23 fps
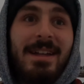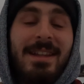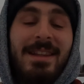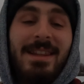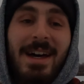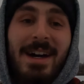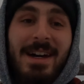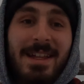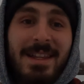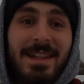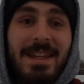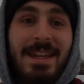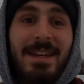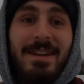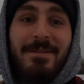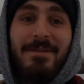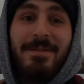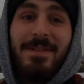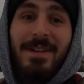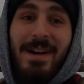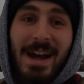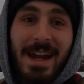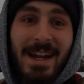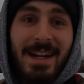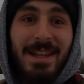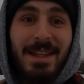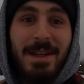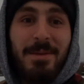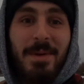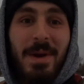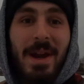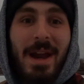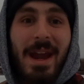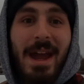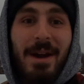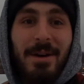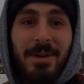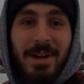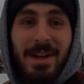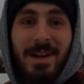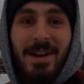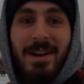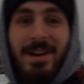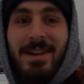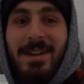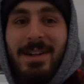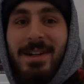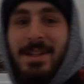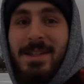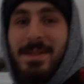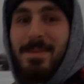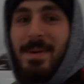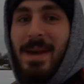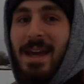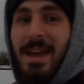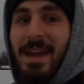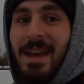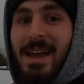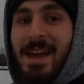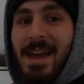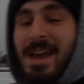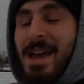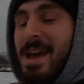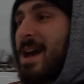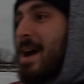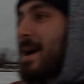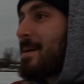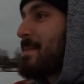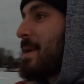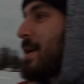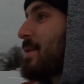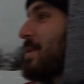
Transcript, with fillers: luckily and finally we're out here on Cook's Bay. I'm